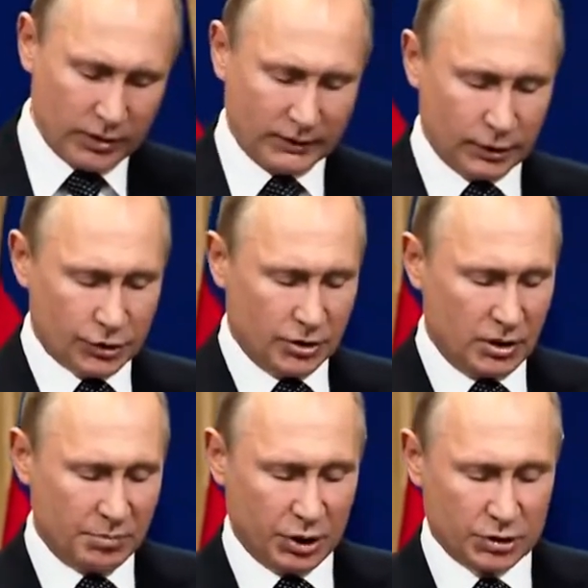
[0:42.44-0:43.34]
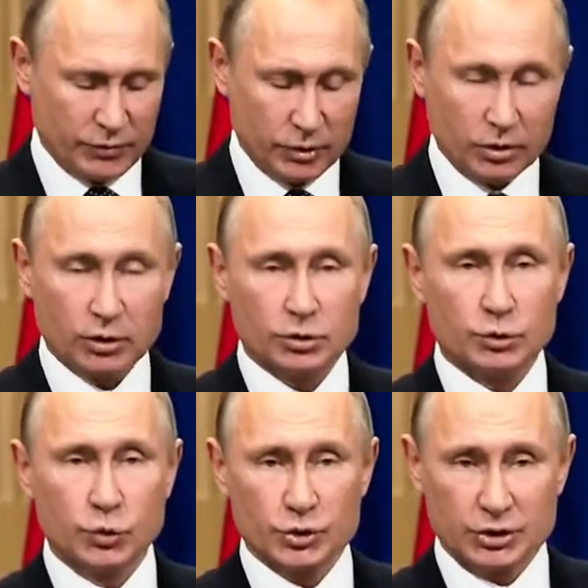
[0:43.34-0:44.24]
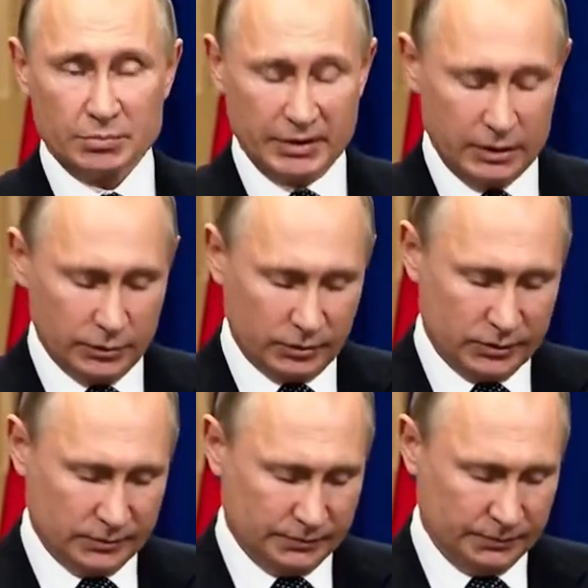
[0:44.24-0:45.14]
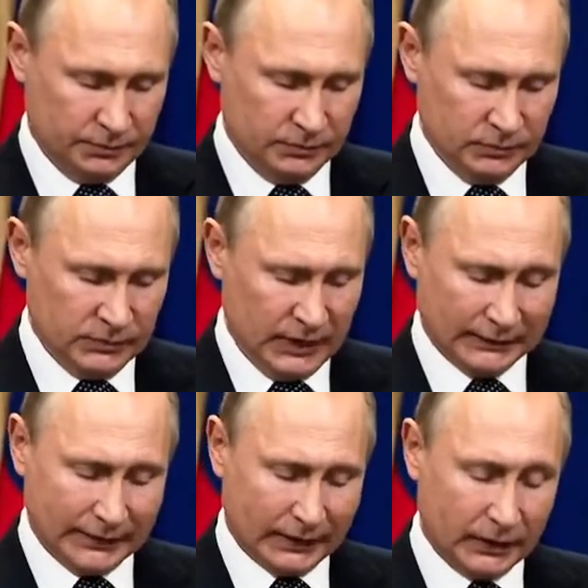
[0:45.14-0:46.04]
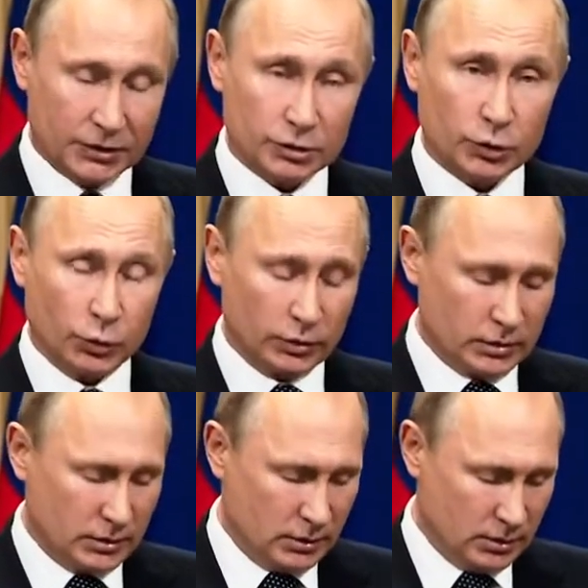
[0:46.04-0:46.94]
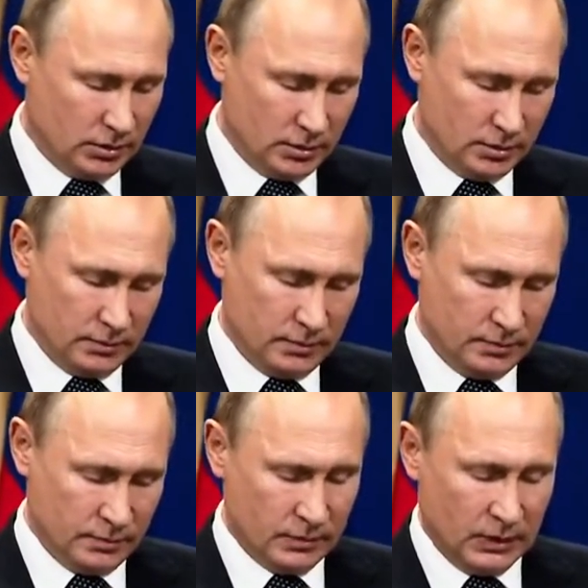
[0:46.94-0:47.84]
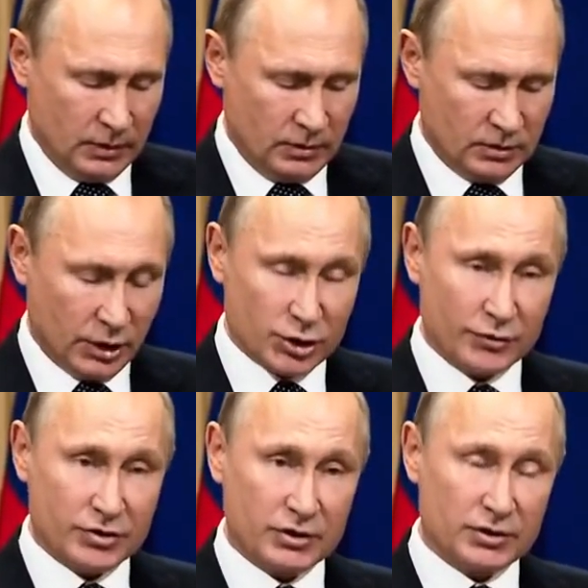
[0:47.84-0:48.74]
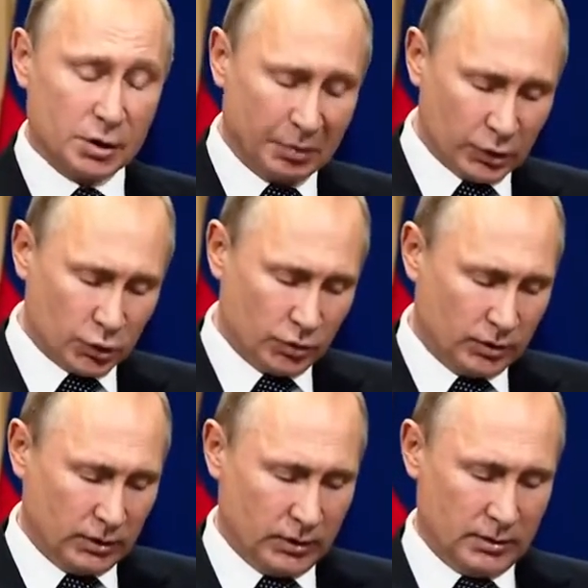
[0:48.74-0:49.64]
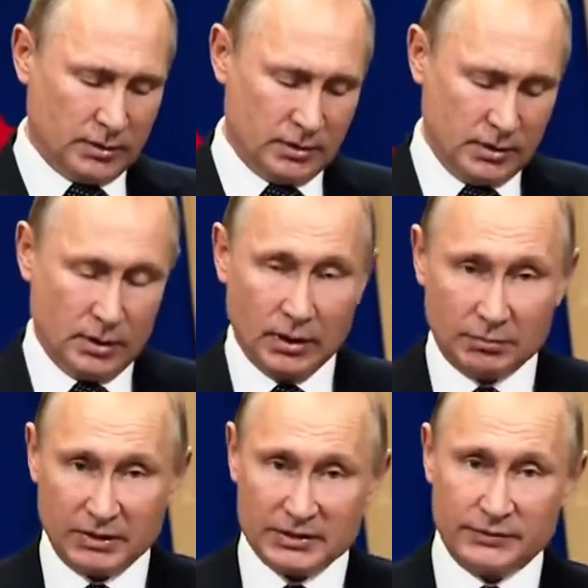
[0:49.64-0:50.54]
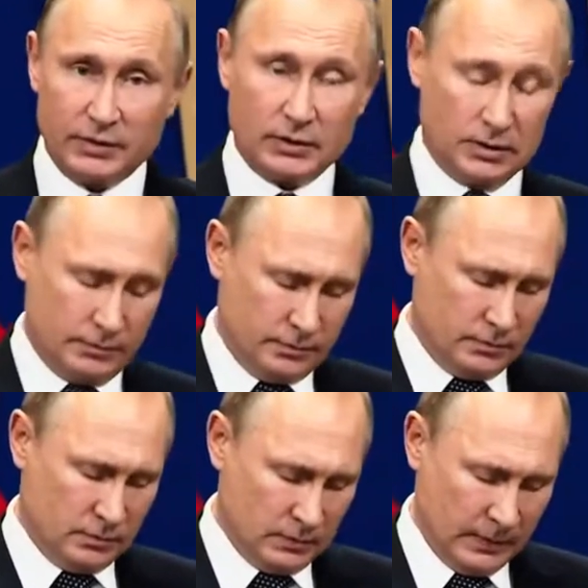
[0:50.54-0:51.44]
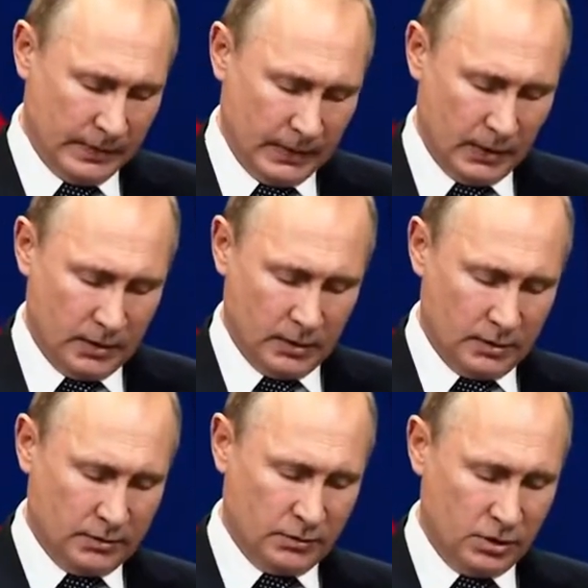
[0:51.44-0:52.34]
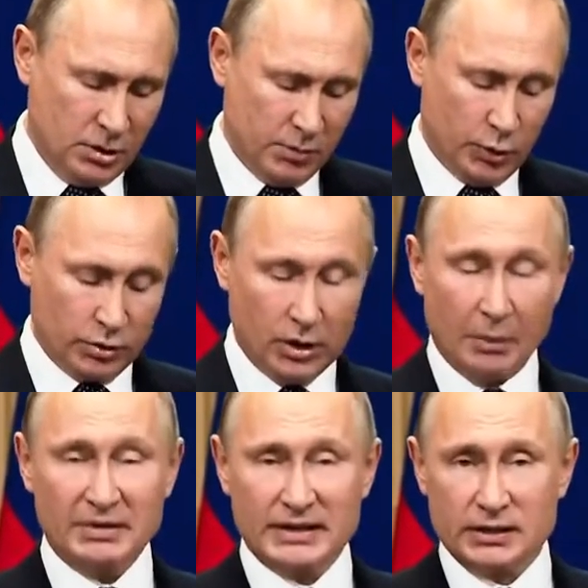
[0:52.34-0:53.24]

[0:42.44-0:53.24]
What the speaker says: It's quite clear to everyone that the bilateral relationship are going through a complicated stage, and yet those impediments, the current tension, the tense atmosphere,